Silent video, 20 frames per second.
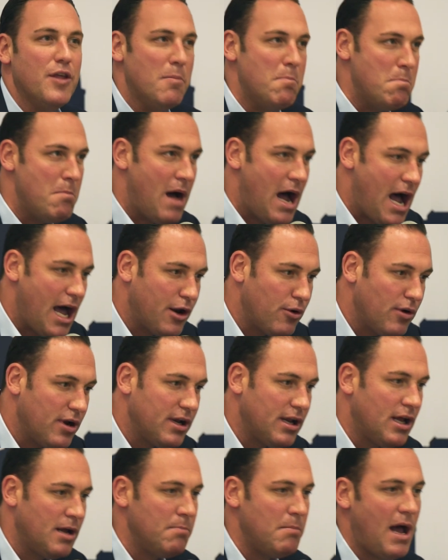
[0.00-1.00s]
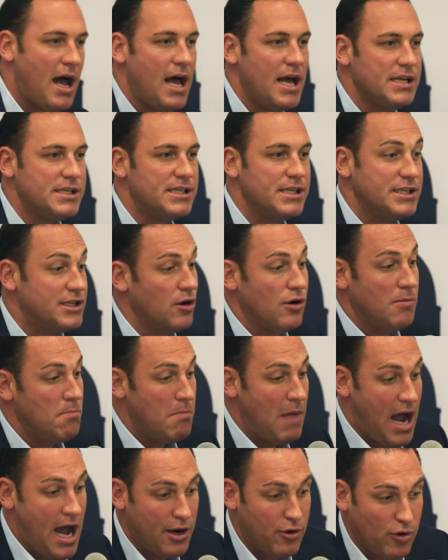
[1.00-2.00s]
I am honored to
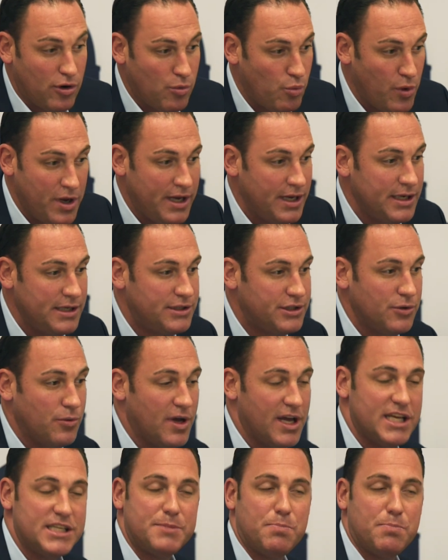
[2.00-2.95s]
MC an event here